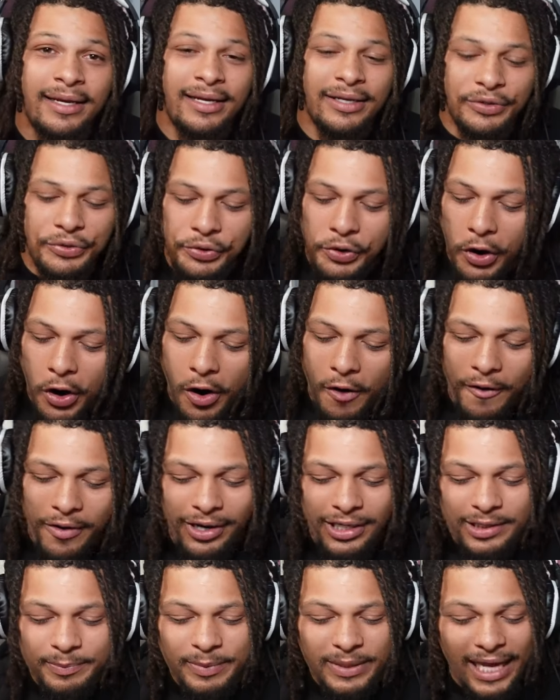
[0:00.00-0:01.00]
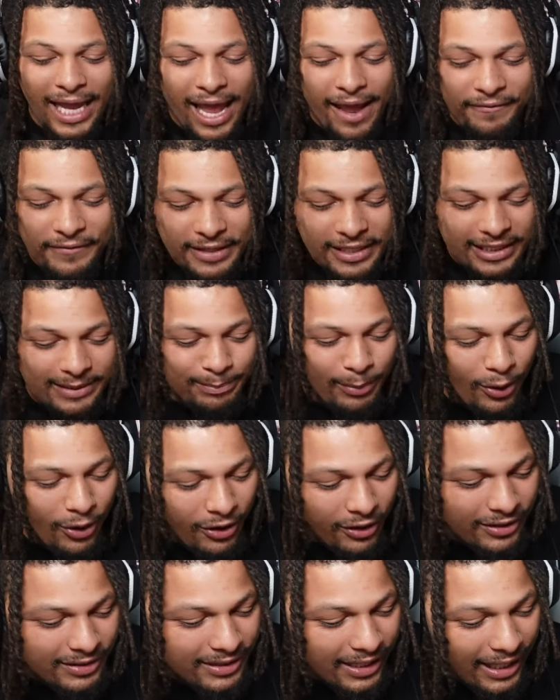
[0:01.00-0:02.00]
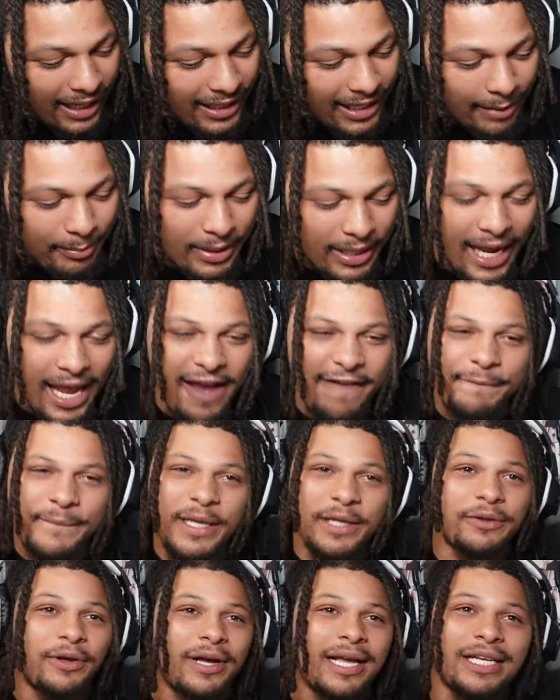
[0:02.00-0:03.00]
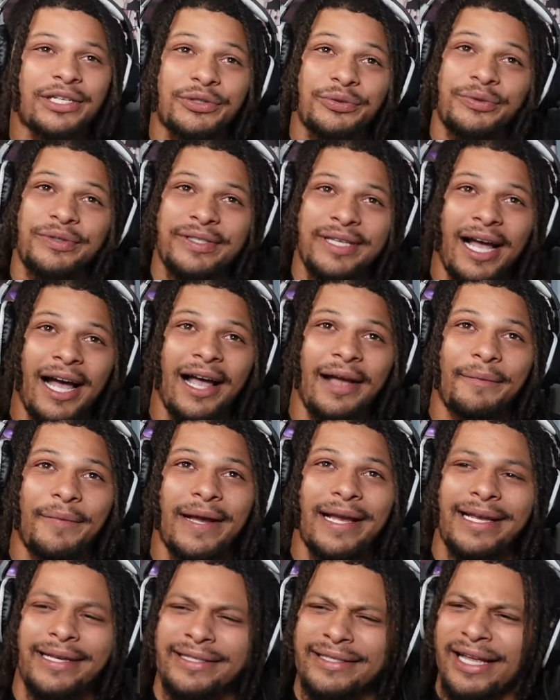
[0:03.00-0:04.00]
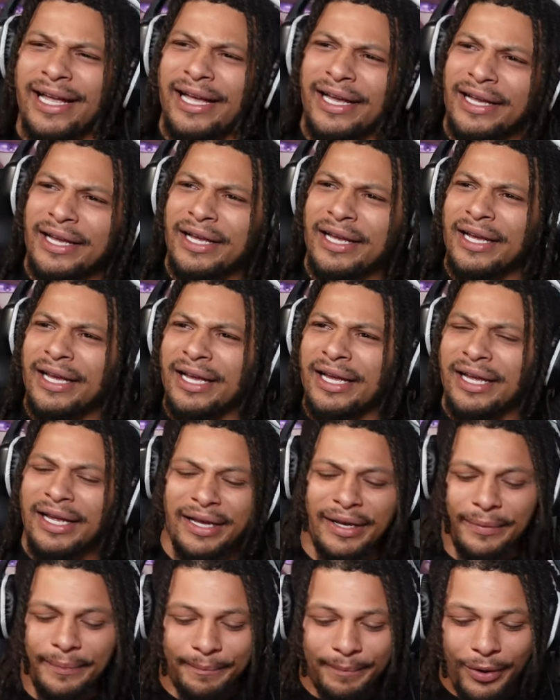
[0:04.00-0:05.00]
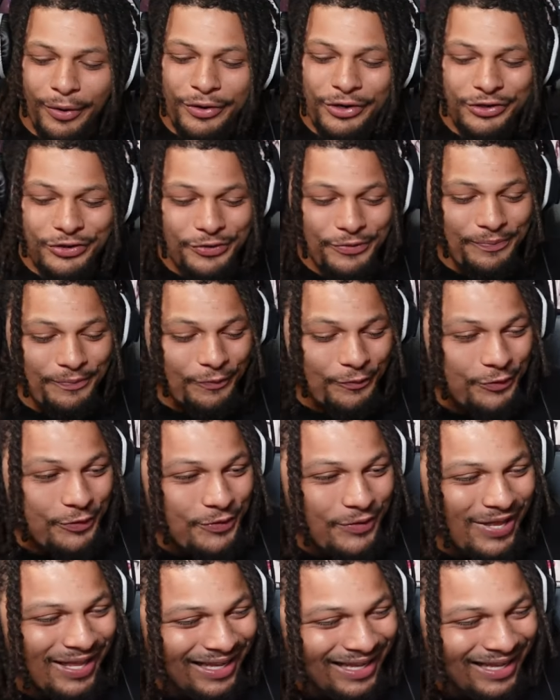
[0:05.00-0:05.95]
You always be having these bars, gang, that be having me look at you sideways, like, bro, do you you?